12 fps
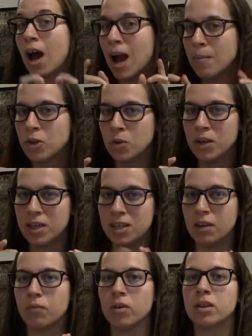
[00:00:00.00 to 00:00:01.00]
I'm doing
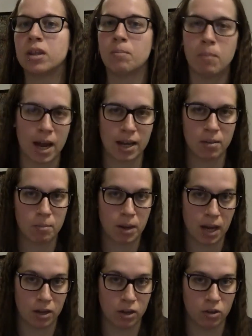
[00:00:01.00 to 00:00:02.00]
different than my
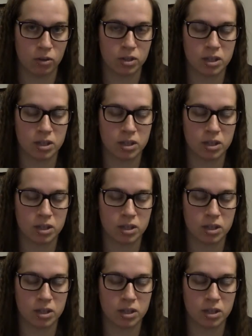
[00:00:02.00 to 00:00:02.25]
competitors